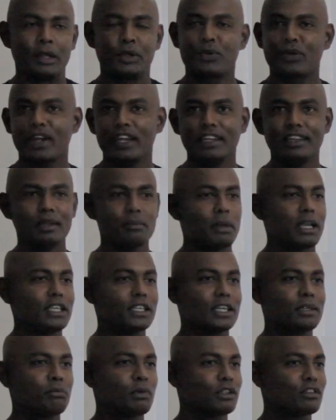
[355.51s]
Training the
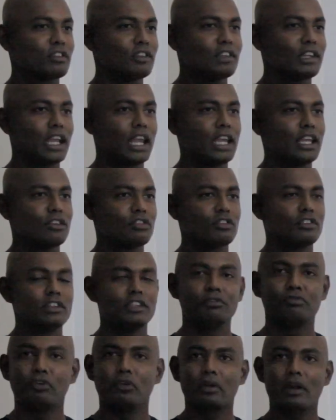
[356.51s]
magical muscle is,
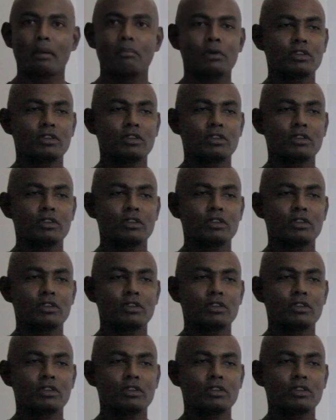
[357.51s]
the forearm